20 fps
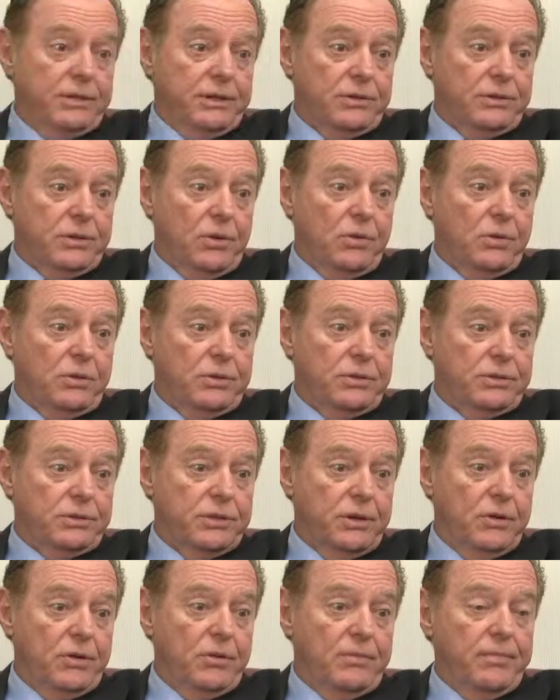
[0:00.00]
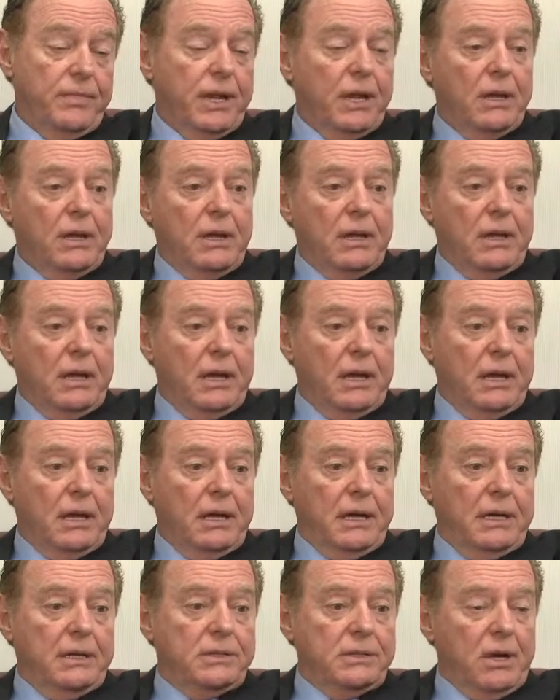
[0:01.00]
years old or so.
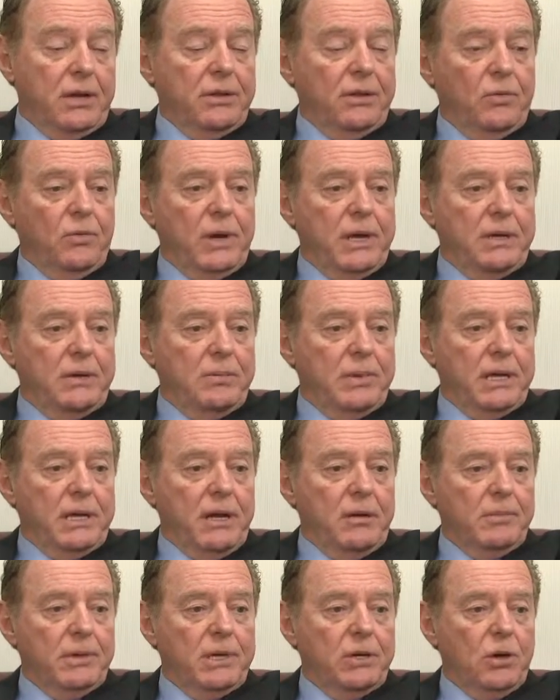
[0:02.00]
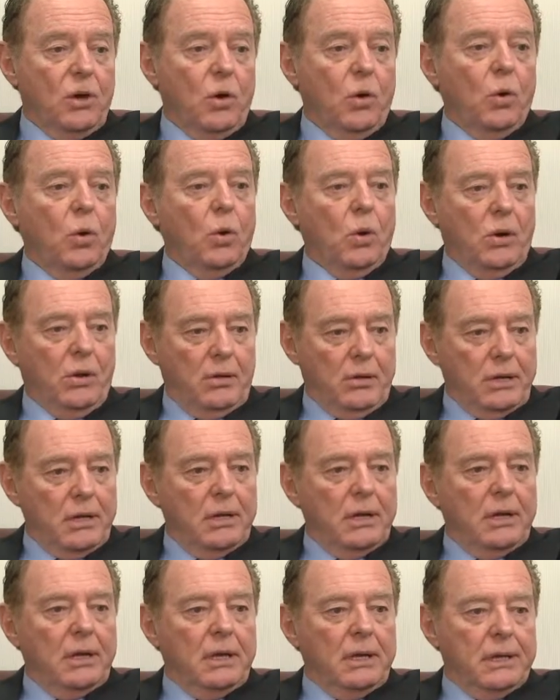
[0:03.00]
It's on the way to becoming coal.
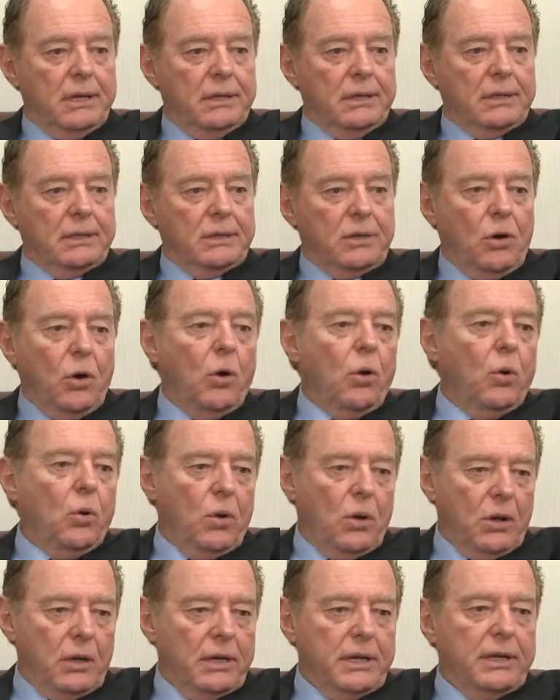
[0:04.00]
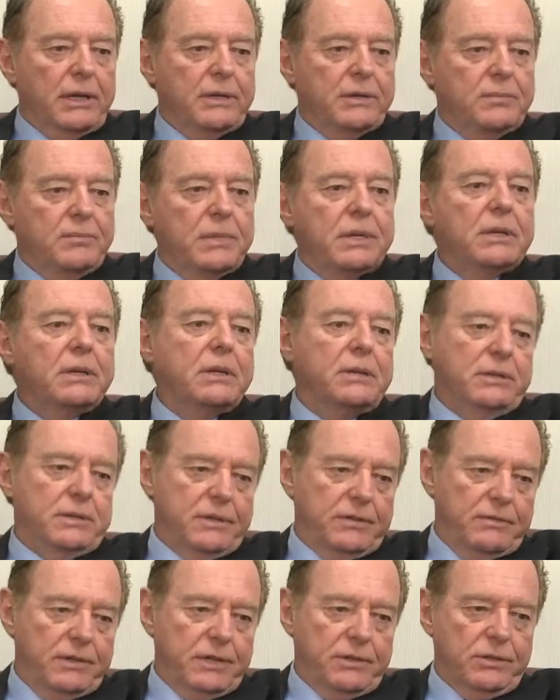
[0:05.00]
Coal is
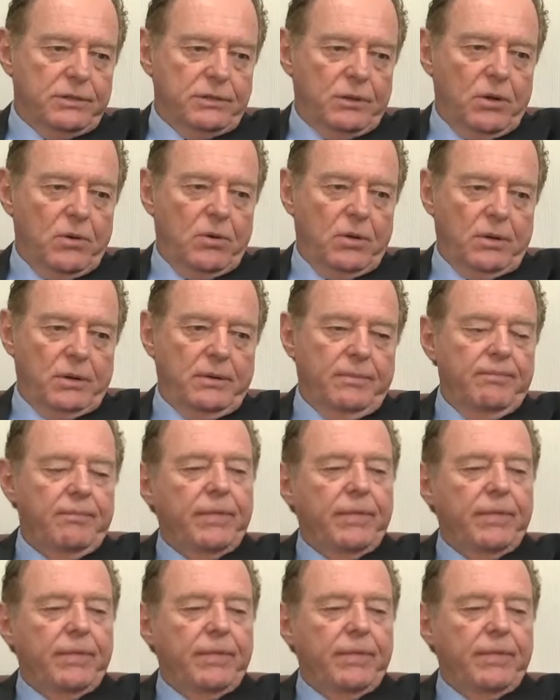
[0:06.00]
millions of years old,